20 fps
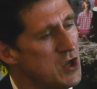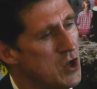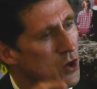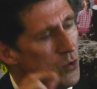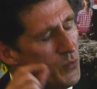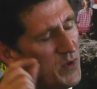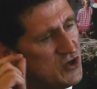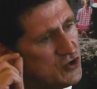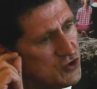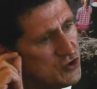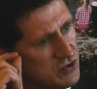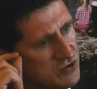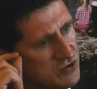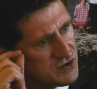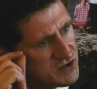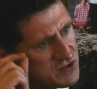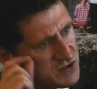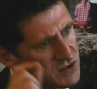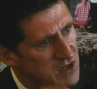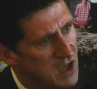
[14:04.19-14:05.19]
We should
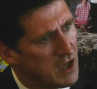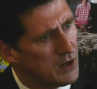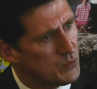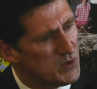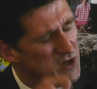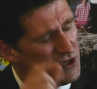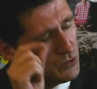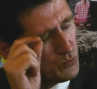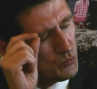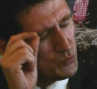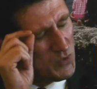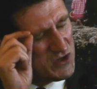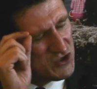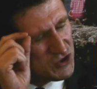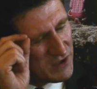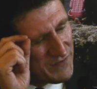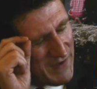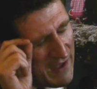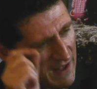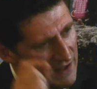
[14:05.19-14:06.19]
not, we should
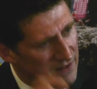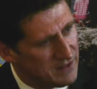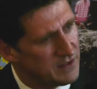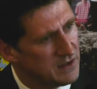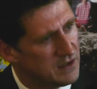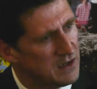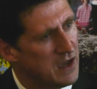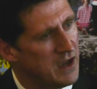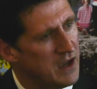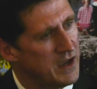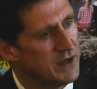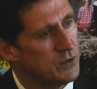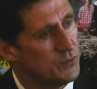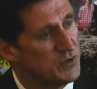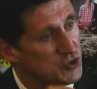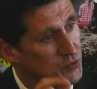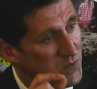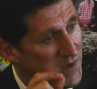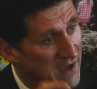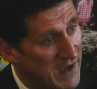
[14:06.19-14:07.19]
have held the line, which
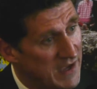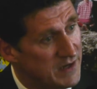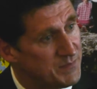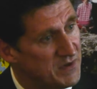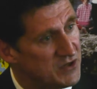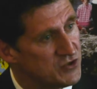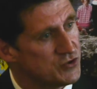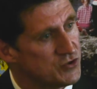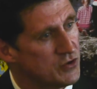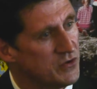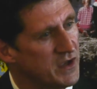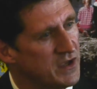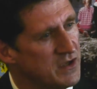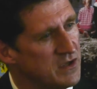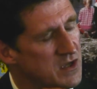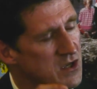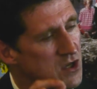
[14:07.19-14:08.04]
we had been doing.